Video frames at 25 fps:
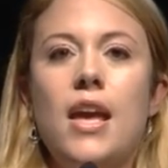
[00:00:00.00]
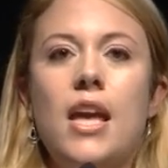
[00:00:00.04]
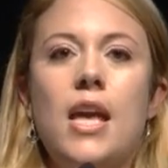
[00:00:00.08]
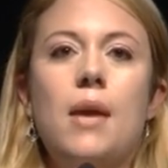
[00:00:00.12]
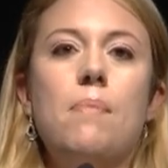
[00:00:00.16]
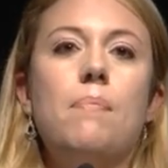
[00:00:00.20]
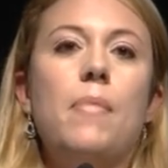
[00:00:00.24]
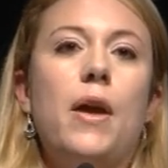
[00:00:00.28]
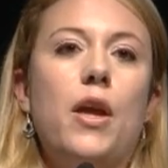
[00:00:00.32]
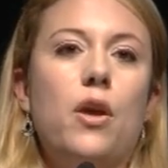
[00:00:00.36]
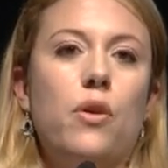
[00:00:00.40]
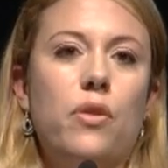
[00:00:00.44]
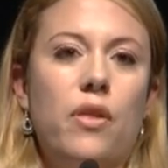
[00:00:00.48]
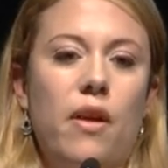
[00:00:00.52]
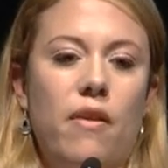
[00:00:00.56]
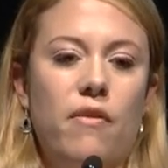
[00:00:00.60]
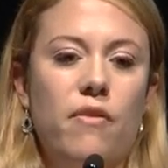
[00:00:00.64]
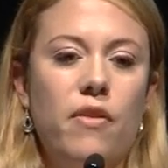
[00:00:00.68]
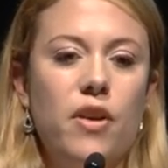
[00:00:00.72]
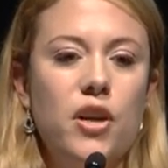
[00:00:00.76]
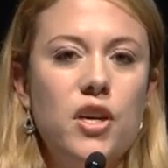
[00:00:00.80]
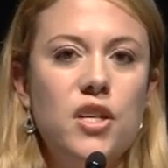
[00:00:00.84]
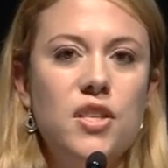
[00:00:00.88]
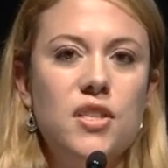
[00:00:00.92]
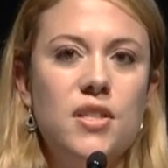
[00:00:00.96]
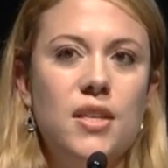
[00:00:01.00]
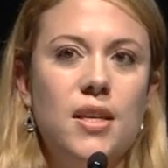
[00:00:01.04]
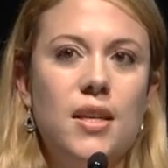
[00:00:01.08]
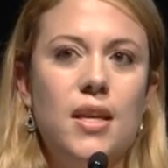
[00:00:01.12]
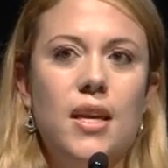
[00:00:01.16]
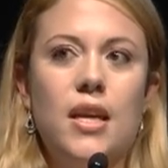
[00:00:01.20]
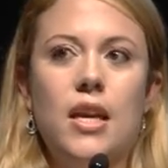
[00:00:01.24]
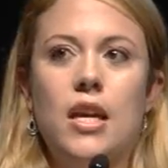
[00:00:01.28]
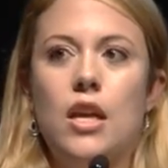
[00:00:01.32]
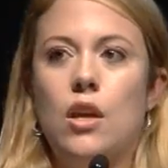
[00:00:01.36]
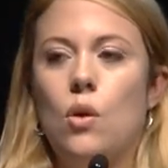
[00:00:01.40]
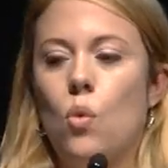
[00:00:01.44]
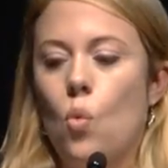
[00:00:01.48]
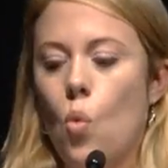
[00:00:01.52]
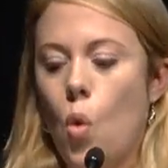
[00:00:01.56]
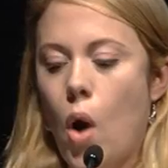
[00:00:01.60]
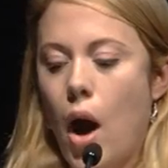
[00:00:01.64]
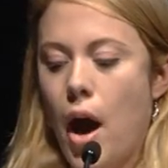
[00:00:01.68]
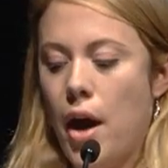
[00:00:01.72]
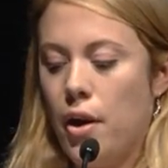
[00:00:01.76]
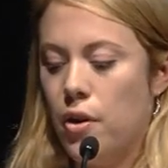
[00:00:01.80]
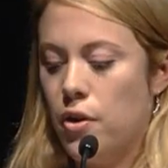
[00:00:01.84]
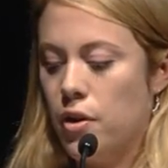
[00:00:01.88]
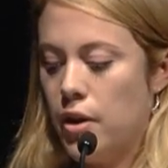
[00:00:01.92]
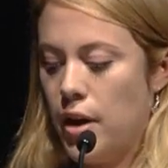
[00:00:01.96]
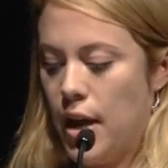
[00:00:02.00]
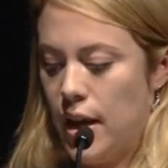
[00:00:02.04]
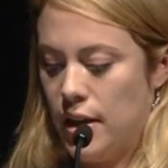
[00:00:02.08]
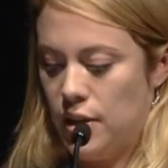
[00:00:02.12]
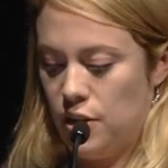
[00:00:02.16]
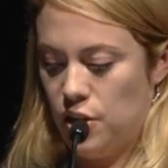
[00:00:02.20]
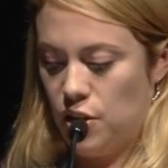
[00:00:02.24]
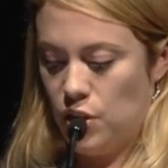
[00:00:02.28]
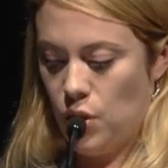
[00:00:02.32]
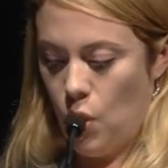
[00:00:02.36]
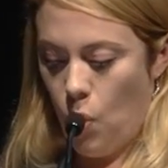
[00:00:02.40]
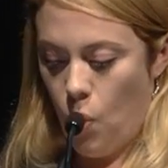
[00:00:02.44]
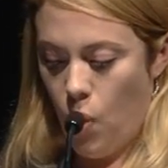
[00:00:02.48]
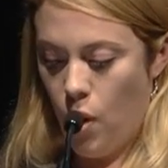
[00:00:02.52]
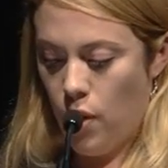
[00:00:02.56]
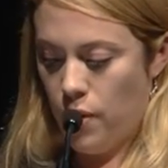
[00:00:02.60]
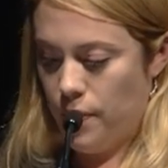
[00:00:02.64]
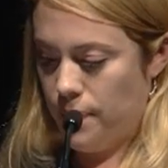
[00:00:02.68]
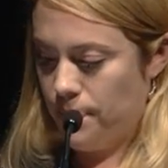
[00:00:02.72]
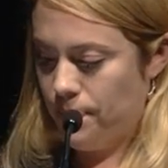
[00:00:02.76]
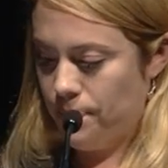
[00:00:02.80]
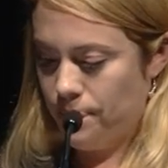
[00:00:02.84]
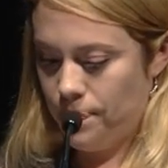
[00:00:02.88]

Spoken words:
in biodiversity, in water, and so on.